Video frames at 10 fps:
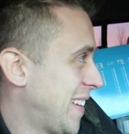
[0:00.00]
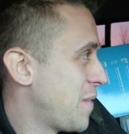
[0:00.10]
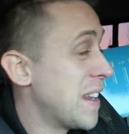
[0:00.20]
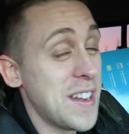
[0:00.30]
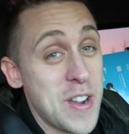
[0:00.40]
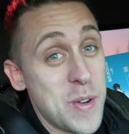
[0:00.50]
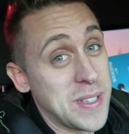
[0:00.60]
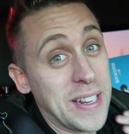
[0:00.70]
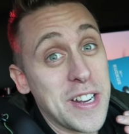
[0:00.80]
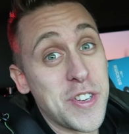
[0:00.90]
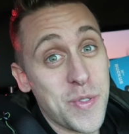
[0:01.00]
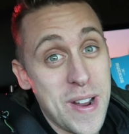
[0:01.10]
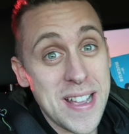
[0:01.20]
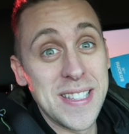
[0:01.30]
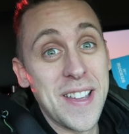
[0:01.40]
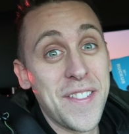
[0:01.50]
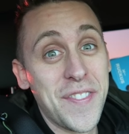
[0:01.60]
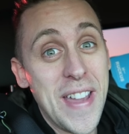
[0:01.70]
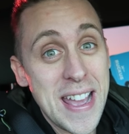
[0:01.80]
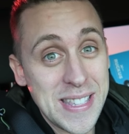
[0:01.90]
like we didn't know it was like a dress
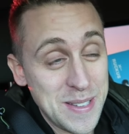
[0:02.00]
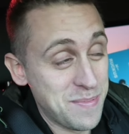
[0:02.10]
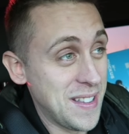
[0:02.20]
fancy